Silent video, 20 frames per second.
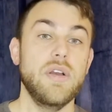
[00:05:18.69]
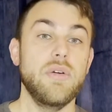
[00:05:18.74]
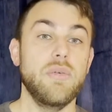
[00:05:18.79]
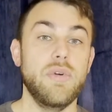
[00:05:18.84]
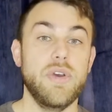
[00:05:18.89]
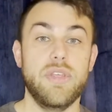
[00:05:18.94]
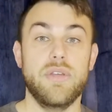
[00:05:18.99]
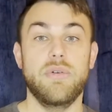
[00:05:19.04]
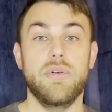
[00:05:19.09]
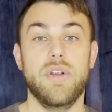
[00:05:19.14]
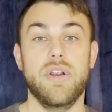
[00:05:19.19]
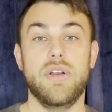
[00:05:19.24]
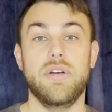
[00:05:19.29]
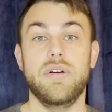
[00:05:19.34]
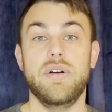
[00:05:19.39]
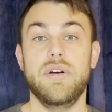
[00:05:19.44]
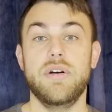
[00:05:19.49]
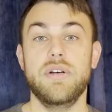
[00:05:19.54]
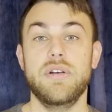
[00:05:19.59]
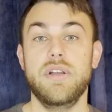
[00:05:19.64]
with
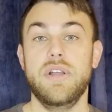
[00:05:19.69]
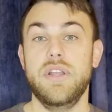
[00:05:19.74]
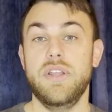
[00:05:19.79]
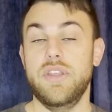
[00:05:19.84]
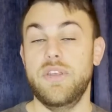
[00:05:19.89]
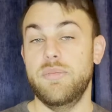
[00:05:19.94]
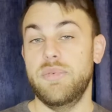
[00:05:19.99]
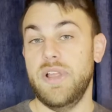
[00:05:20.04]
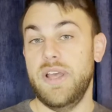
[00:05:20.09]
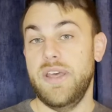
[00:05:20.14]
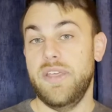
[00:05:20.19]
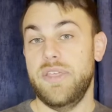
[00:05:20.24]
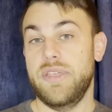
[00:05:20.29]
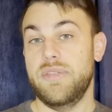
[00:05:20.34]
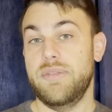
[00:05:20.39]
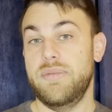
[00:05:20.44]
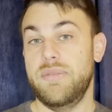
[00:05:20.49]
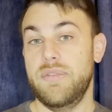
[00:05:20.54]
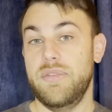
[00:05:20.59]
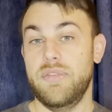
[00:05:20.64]
Oracle, you play a
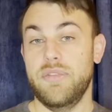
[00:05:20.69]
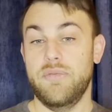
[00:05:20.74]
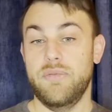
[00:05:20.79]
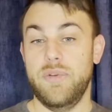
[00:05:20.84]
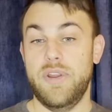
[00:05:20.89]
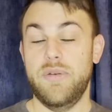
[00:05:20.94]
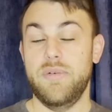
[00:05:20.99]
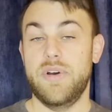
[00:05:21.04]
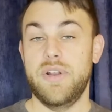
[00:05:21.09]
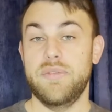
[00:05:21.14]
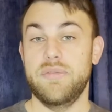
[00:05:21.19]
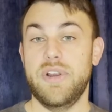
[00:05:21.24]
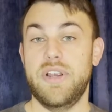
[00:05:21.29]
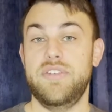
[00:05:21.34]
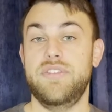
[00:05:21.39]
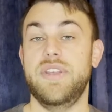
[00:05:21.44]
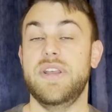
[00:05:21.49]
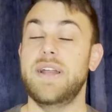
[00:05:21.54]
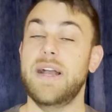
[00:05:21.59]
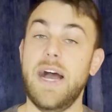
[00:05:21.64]
3/1
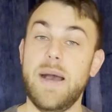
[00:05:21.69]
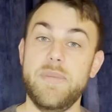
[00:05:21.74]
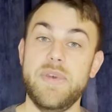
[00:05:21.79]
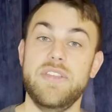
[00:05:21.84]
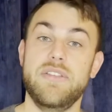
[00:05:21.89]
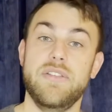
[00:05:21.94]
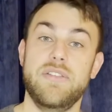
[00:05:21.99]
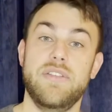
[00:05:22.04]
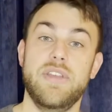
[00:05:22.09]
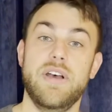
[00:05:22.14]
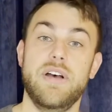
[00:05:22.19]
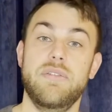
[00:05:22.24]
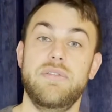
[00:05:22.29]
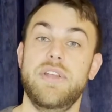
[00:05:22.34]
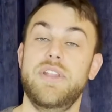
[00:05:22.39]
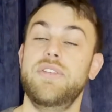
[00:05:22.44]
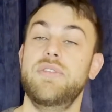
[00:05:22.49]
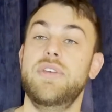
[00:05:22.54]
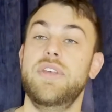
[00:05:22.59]
rush that copies itself and you